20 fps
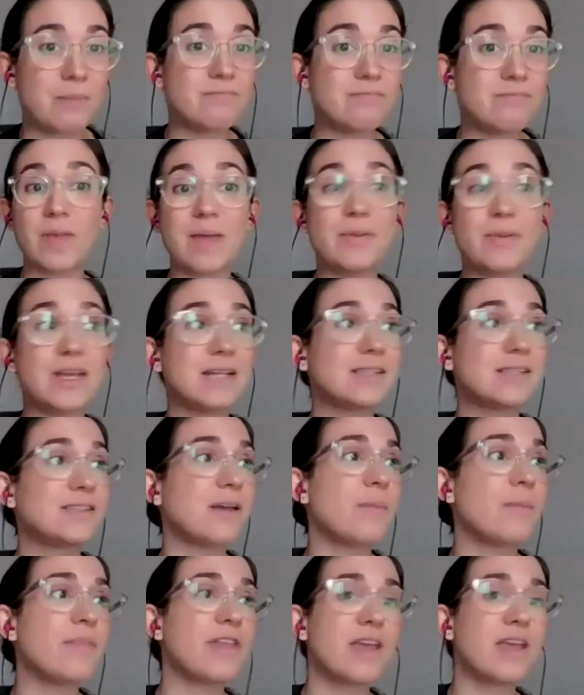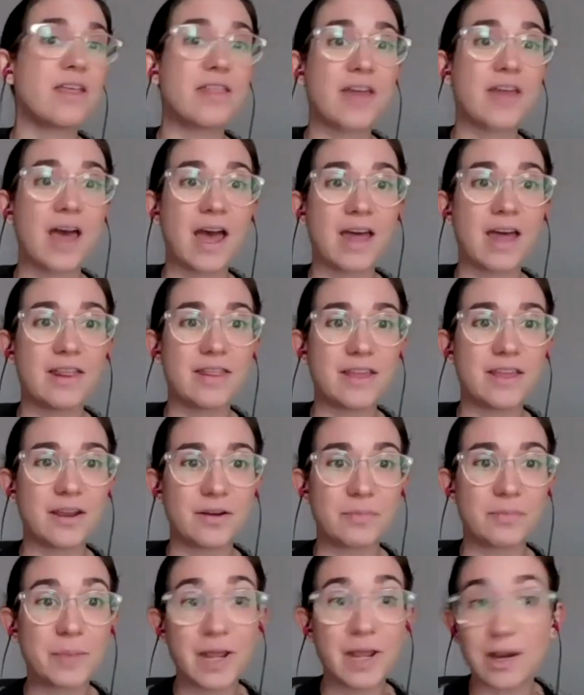Maybe it's something that
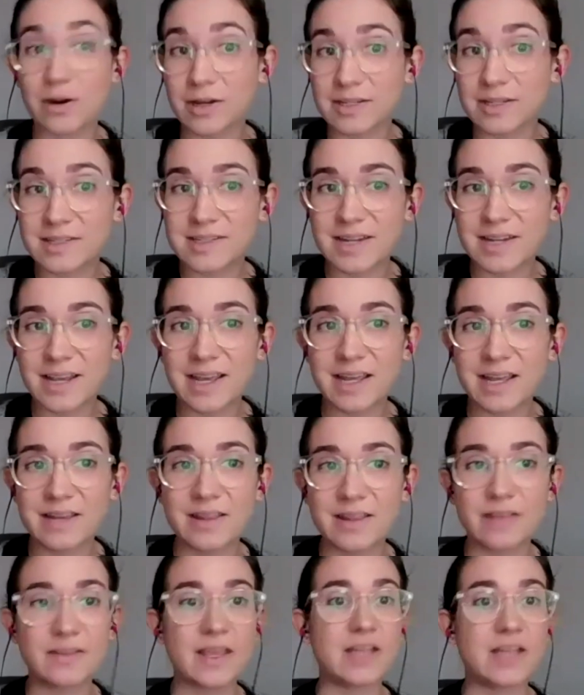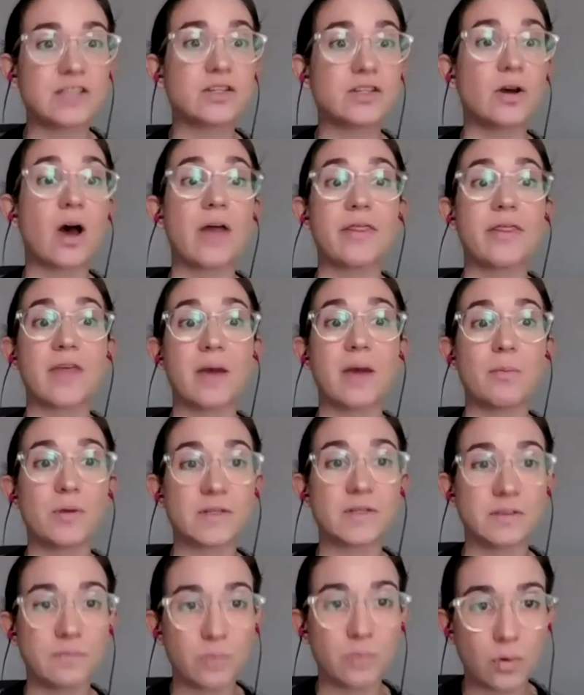their parents did that they taught them
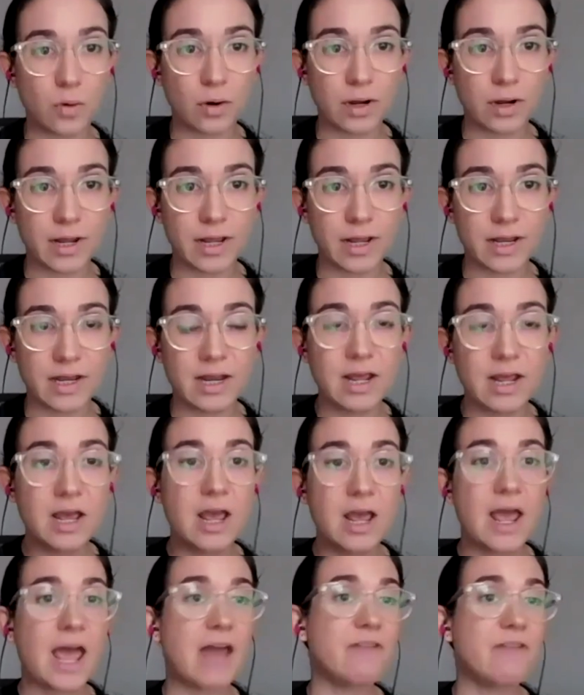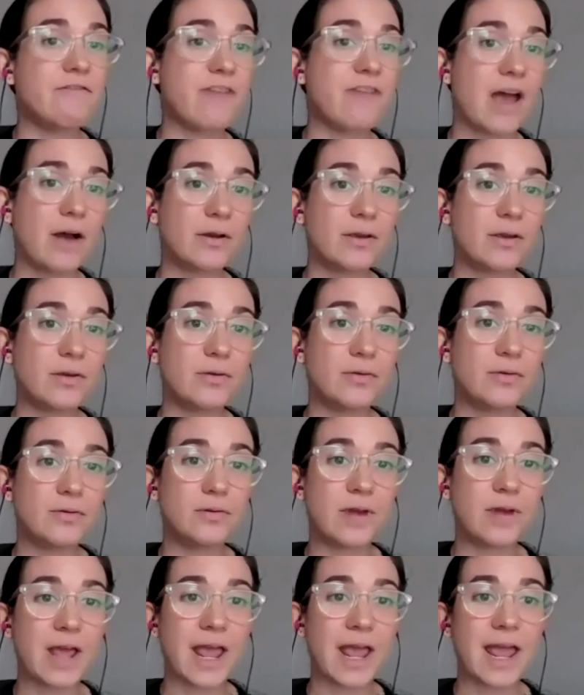was important and
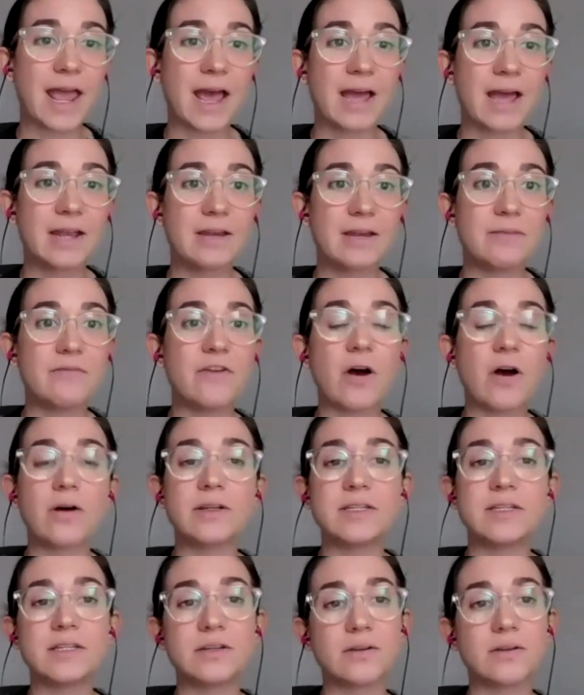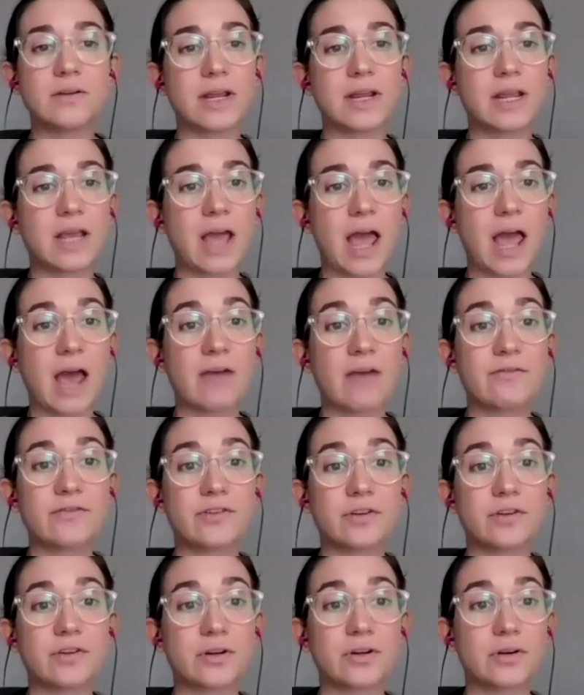valued. And volunteering
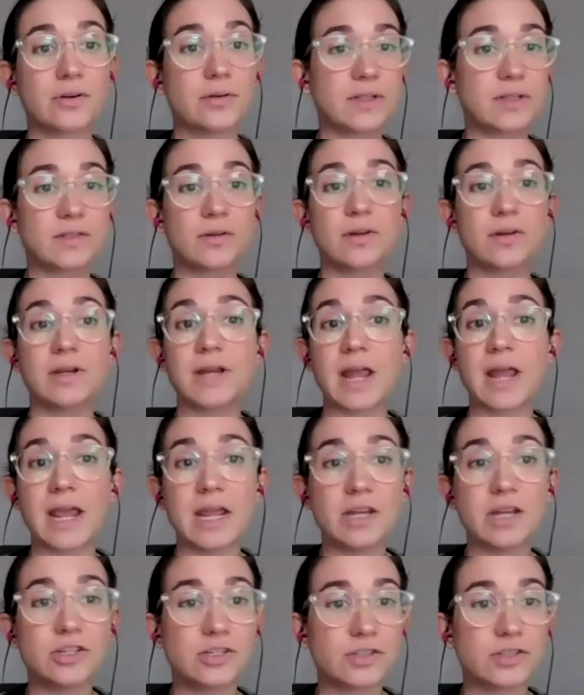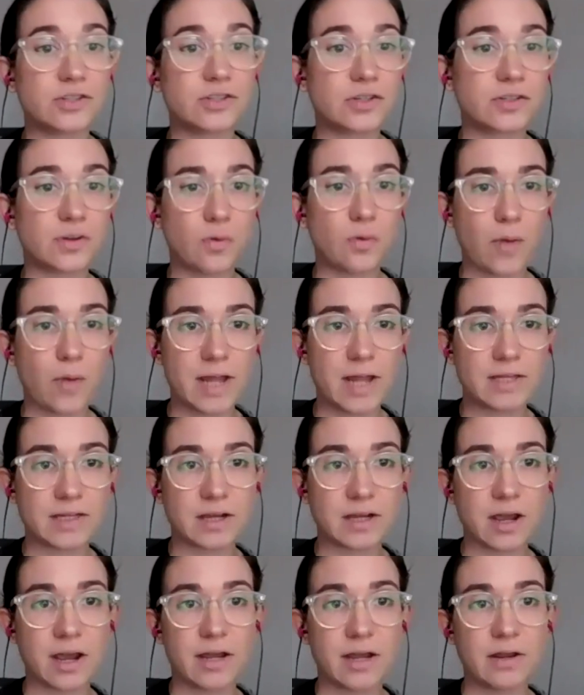after a certain age is just a way to
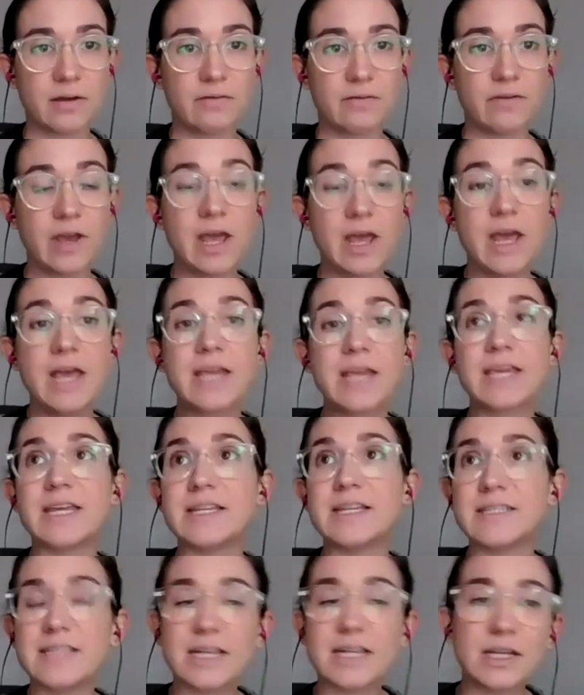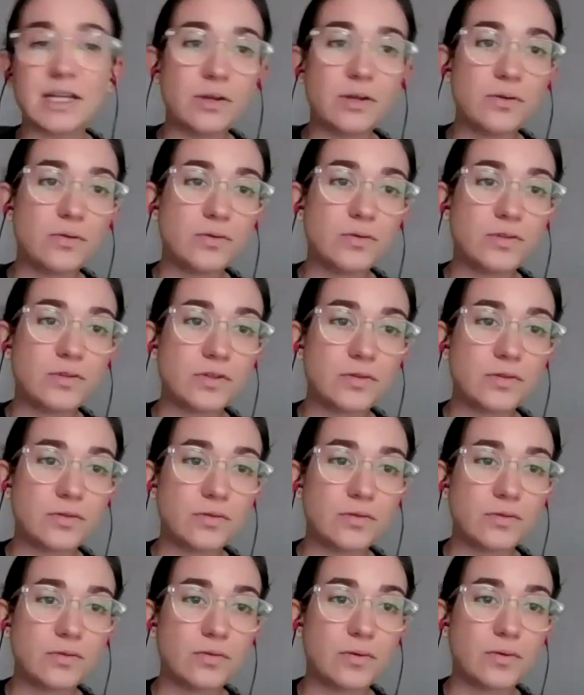kind of continue
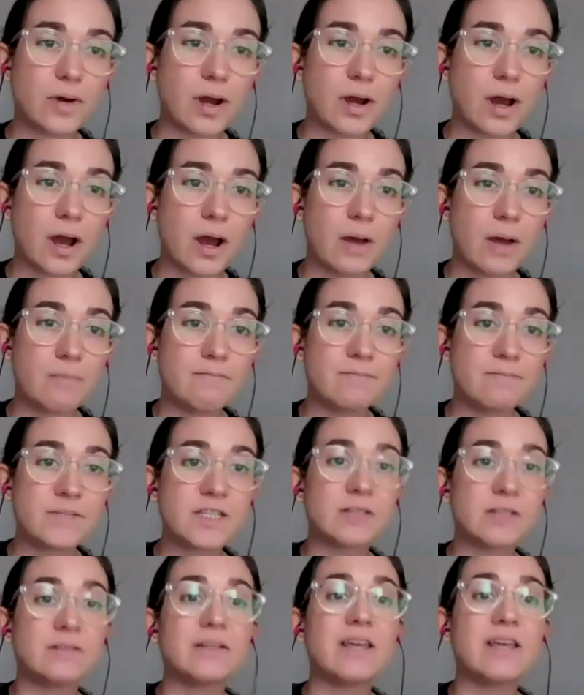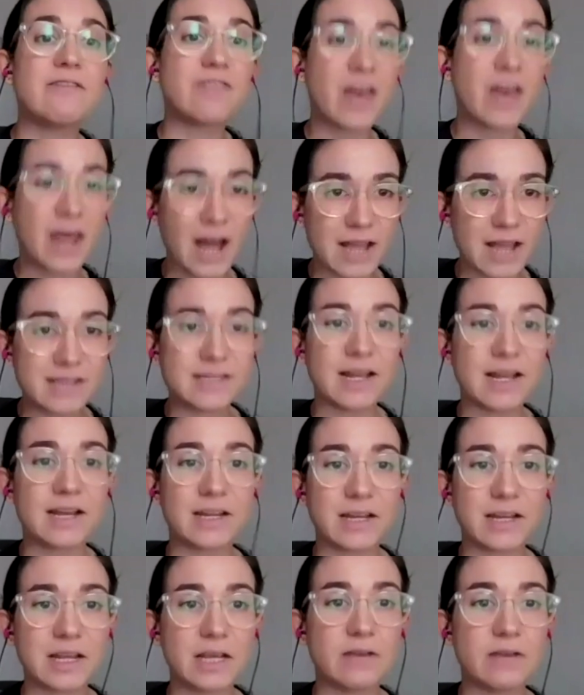to live that
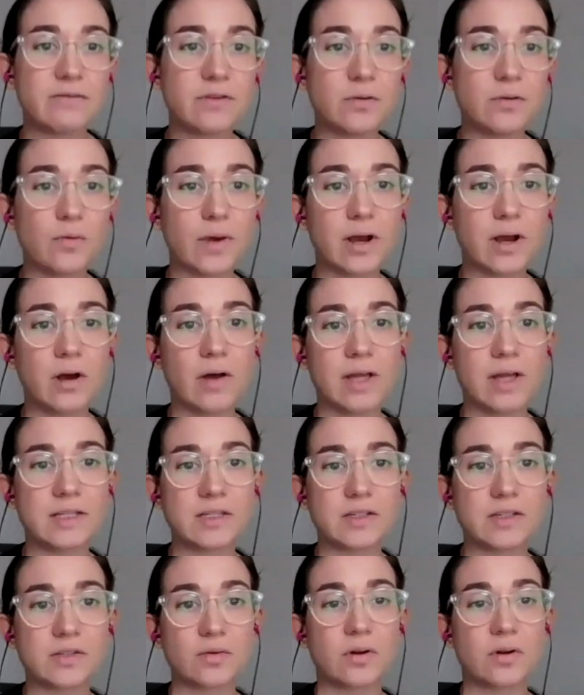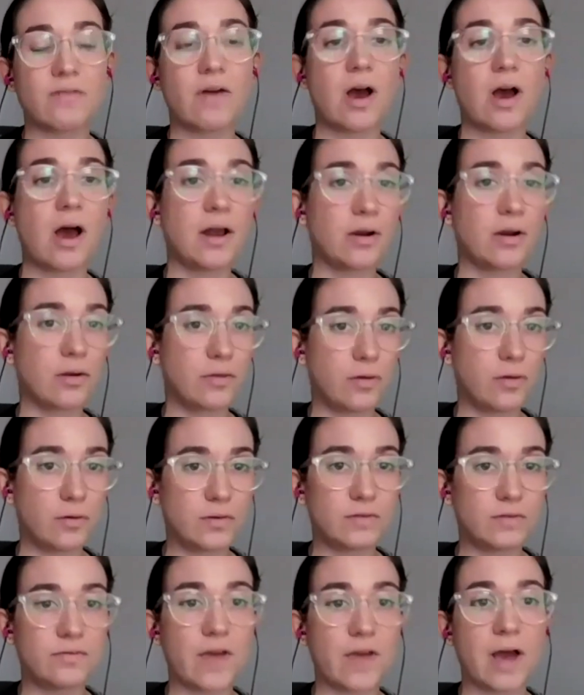identity, if you will, and to sort of honor
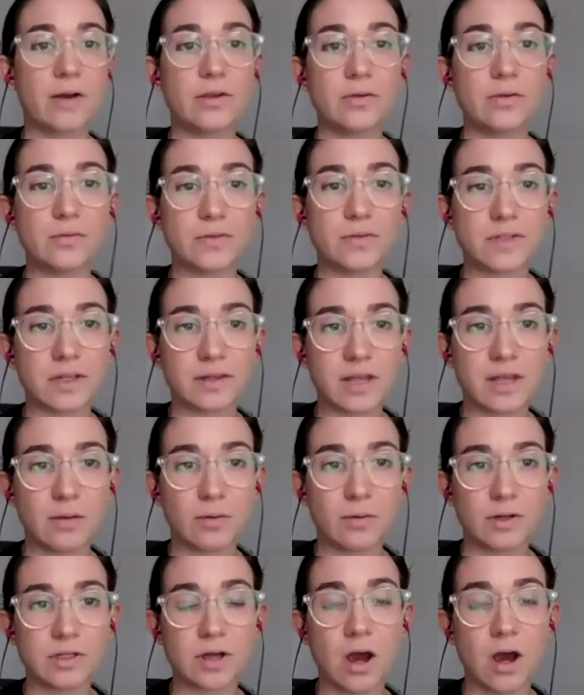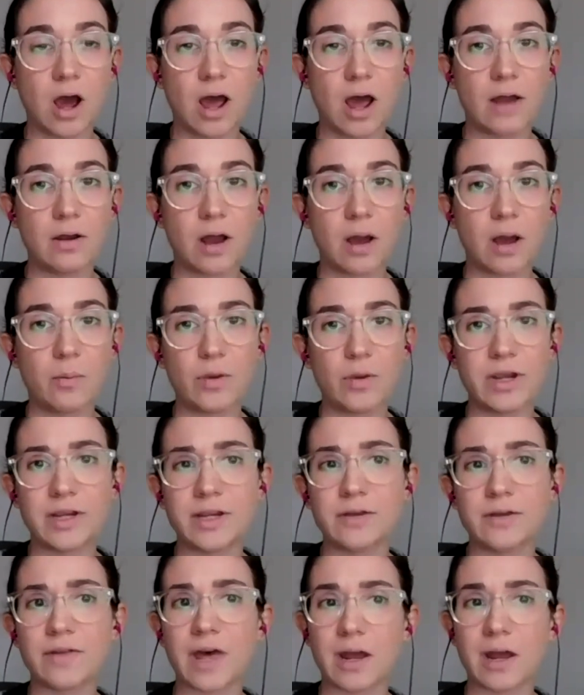those values that they were taught. We
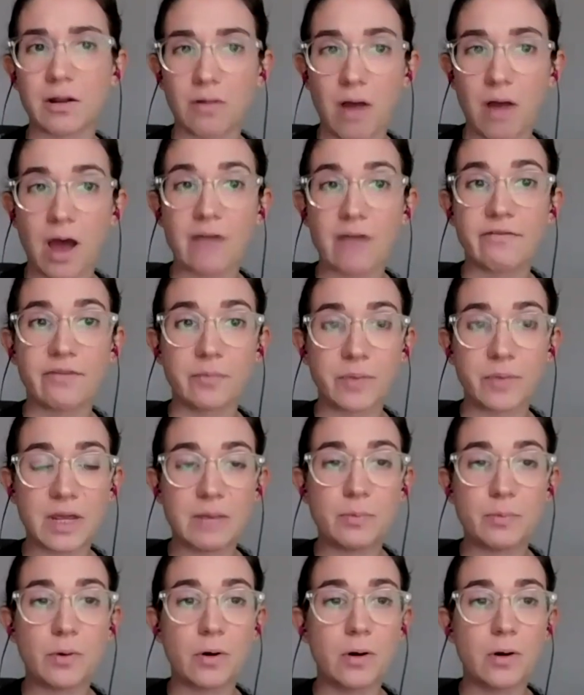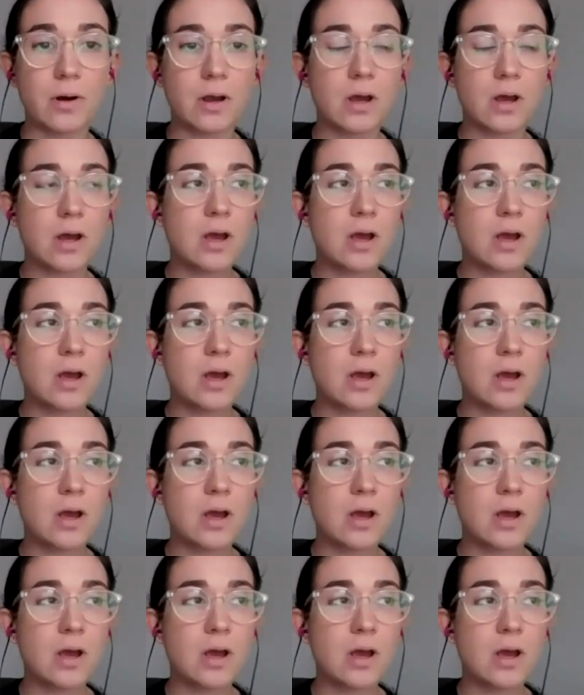hear that a lot from people.